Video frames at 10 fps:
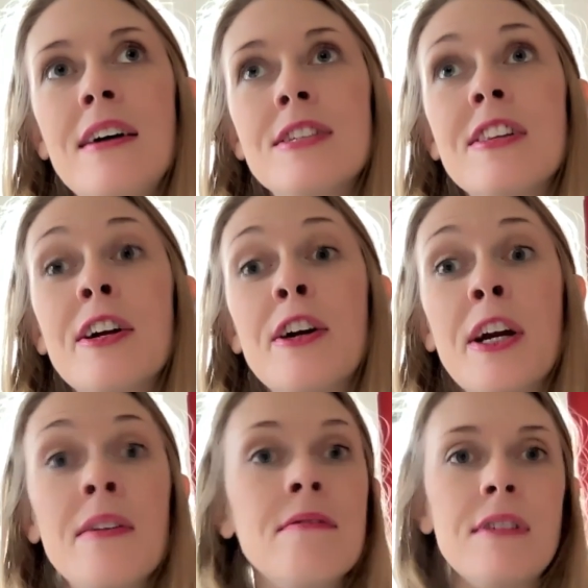
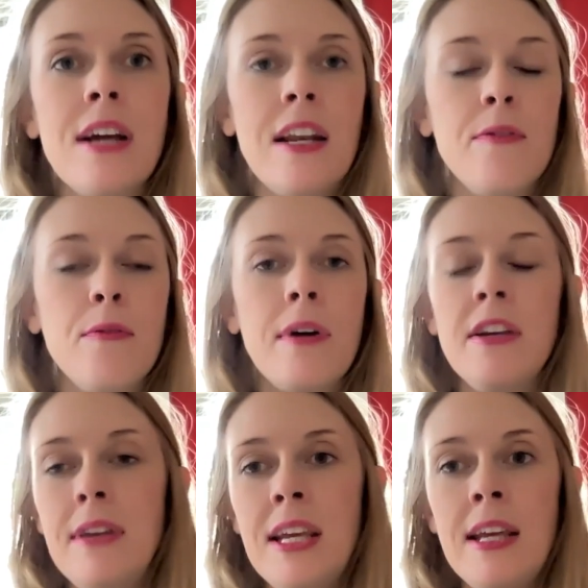declaring kind of what
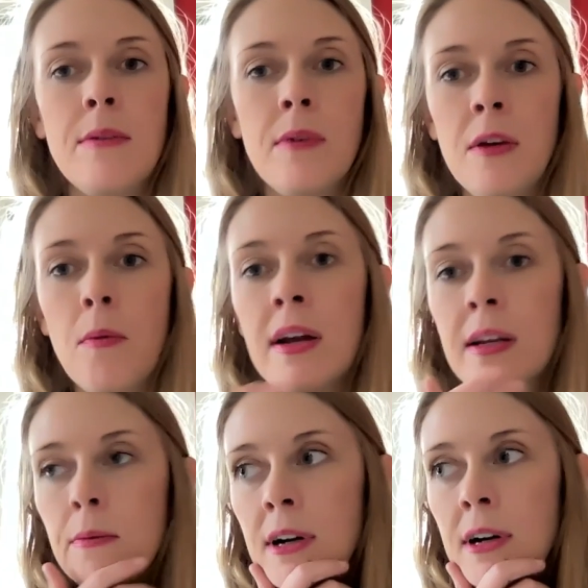you need and what you
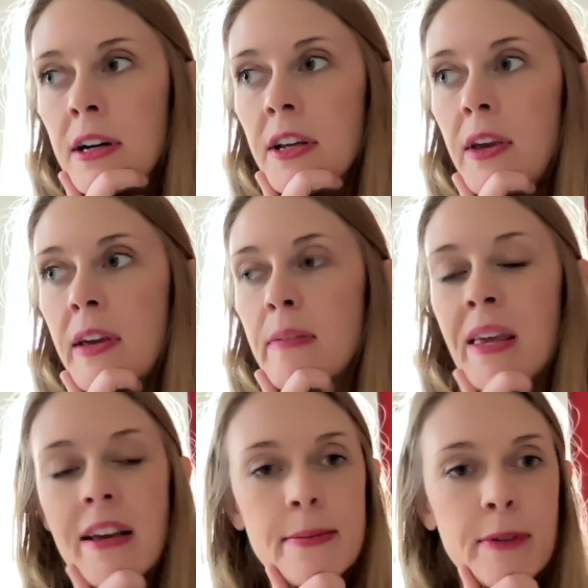want at work. You have to
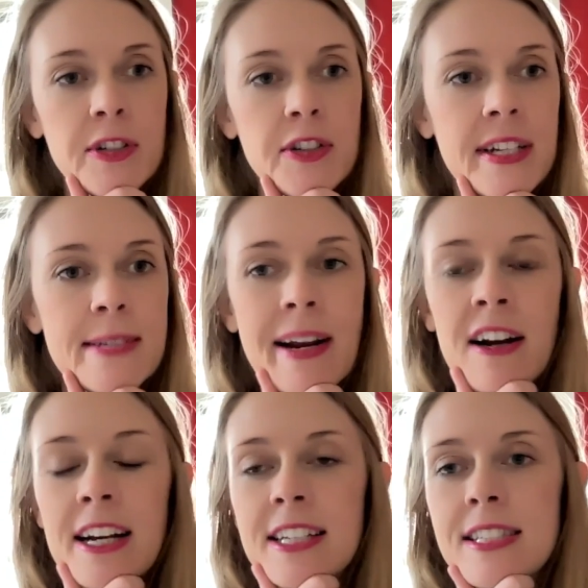make things more
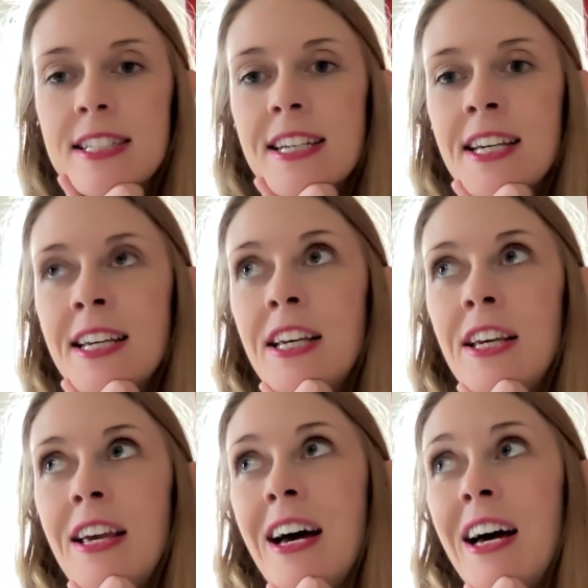transparent.
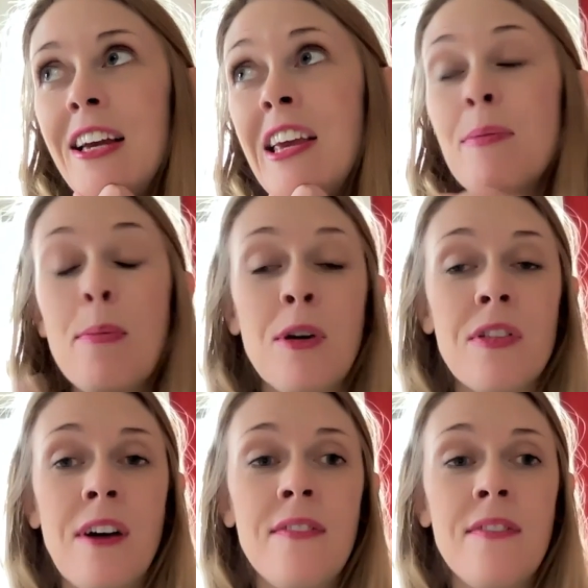You have to be more
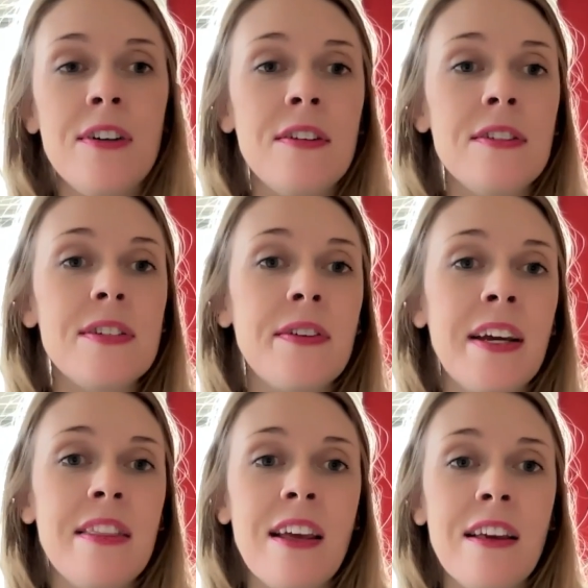thoughtful. So
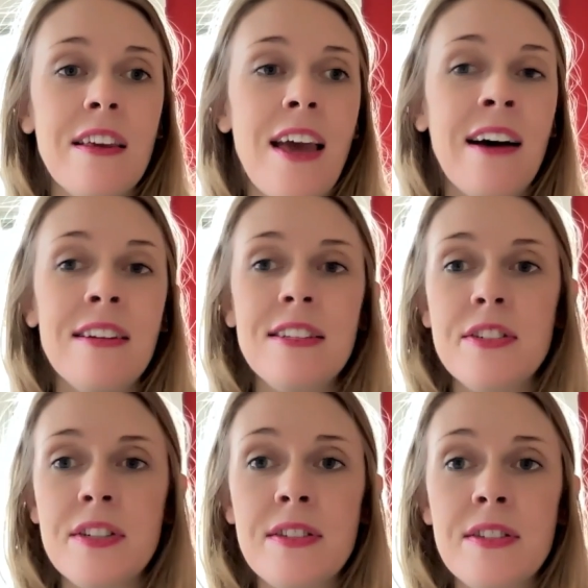I think, yeah,
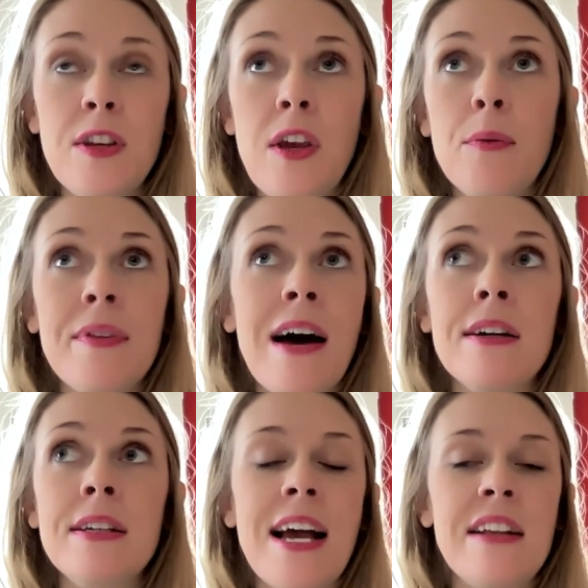it's just, if
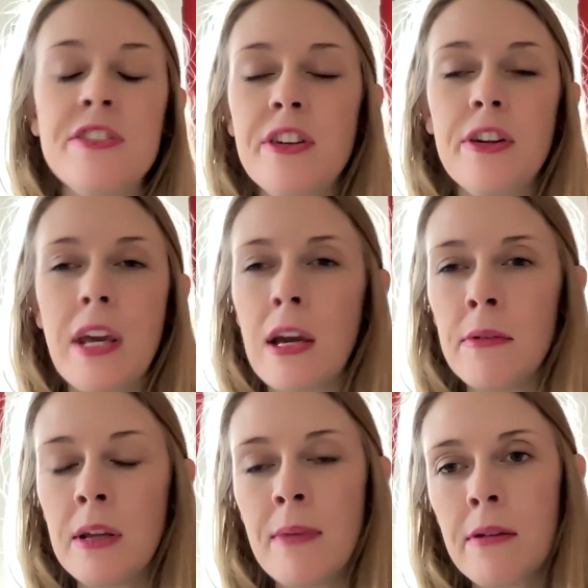without intention, you can't
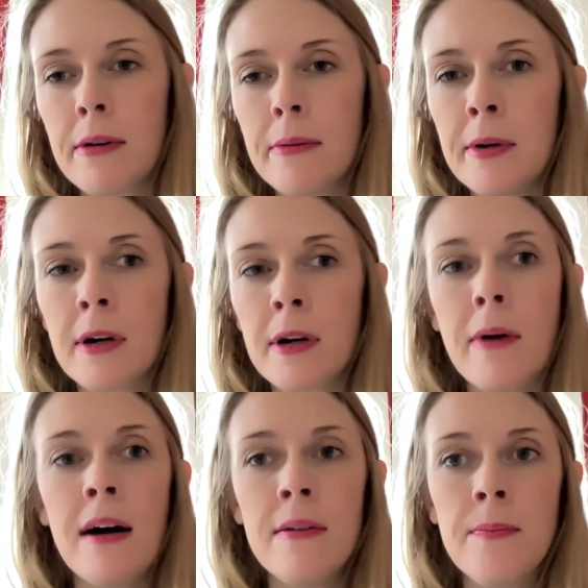really make remote work
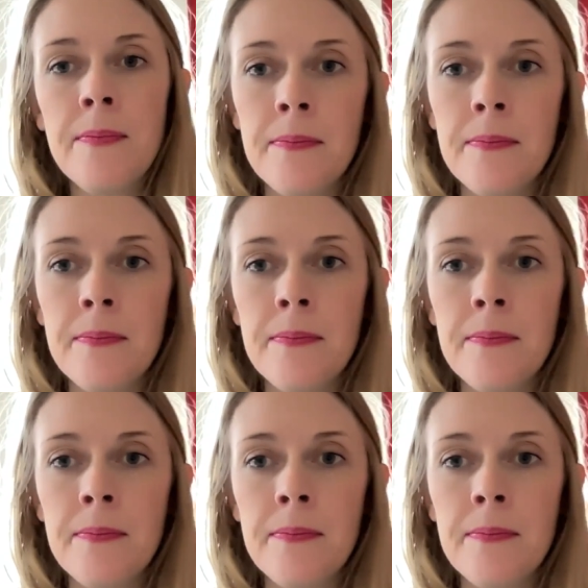well.